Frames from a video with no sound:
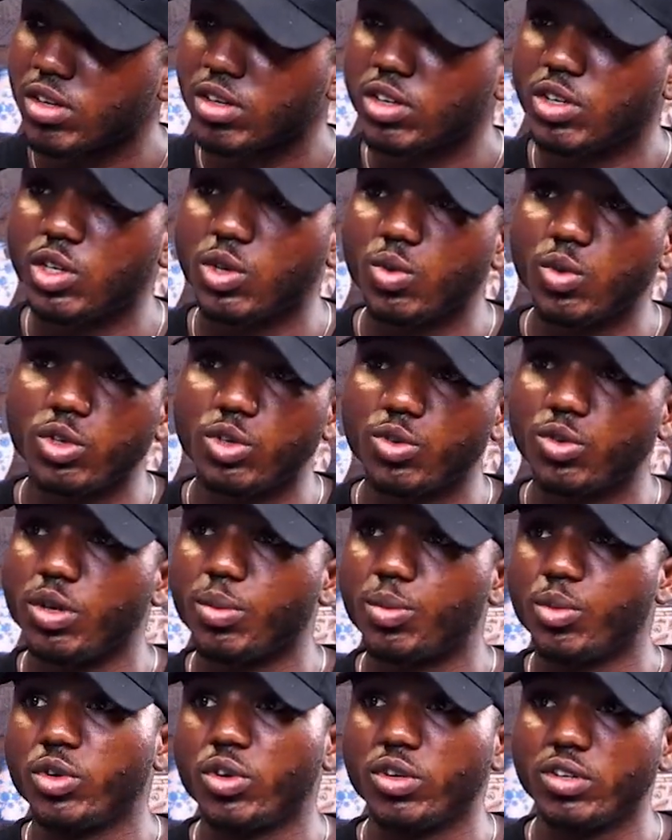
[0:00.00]
You don't want to create a
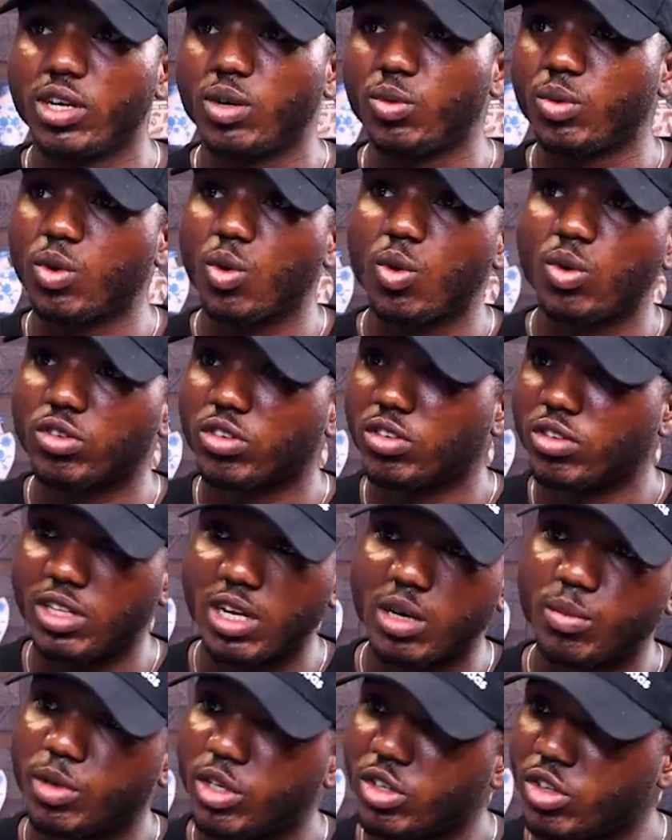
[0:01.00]
product that will cause
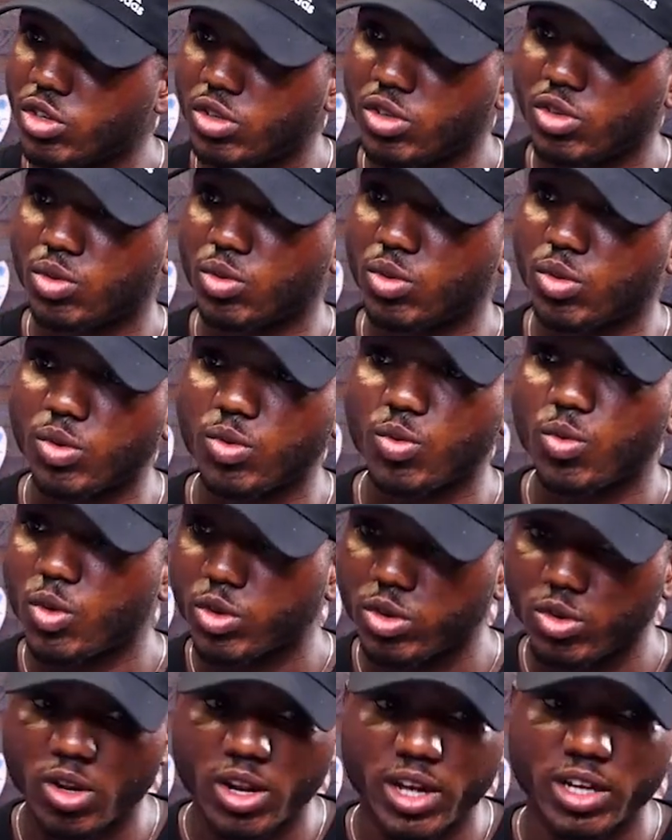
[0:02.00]
damage to
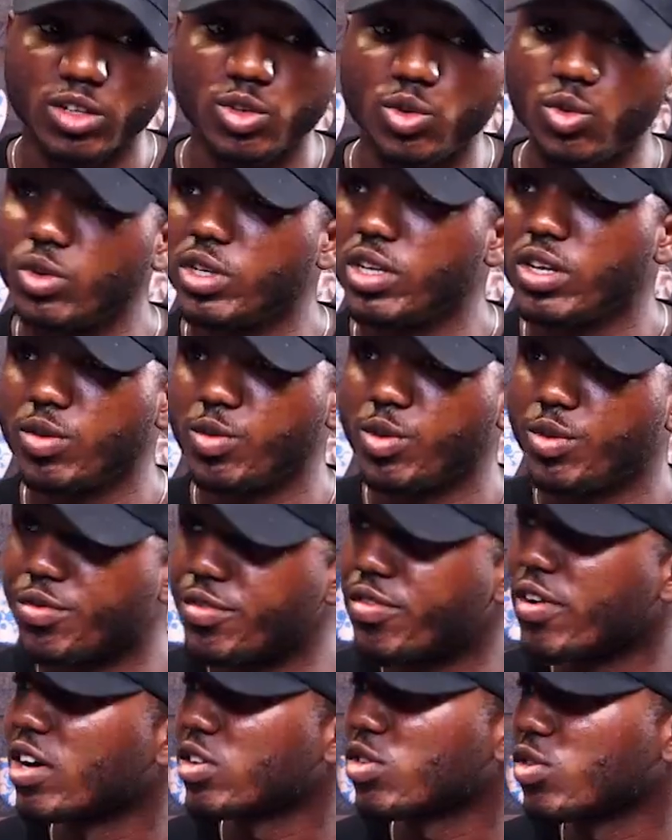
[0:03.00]
to, like, do the
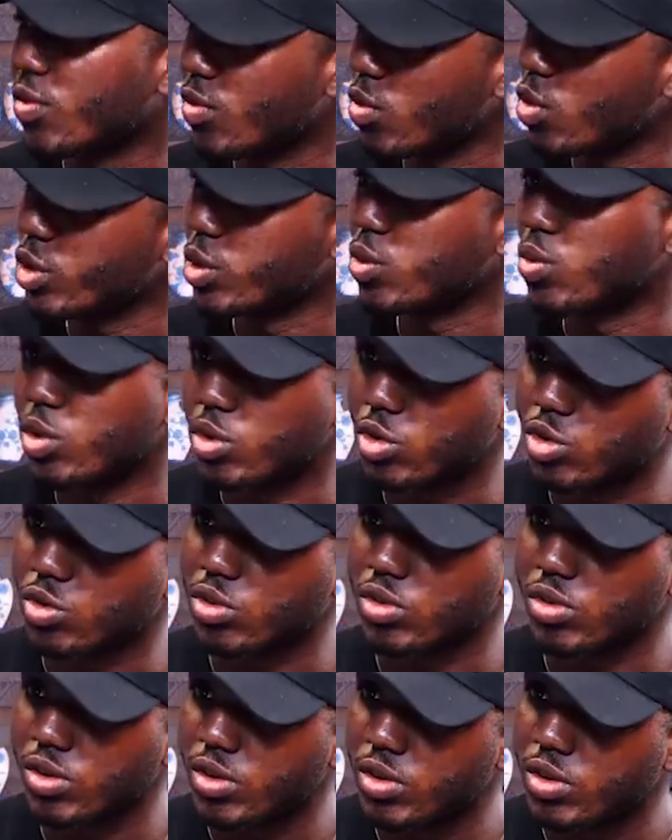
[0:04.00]
reverse of what you
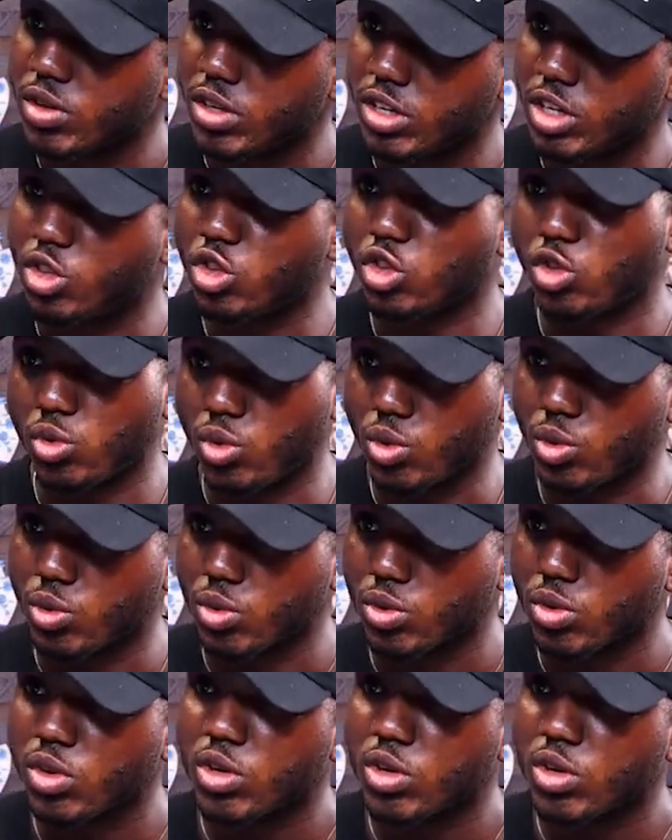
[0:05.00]
want it to do.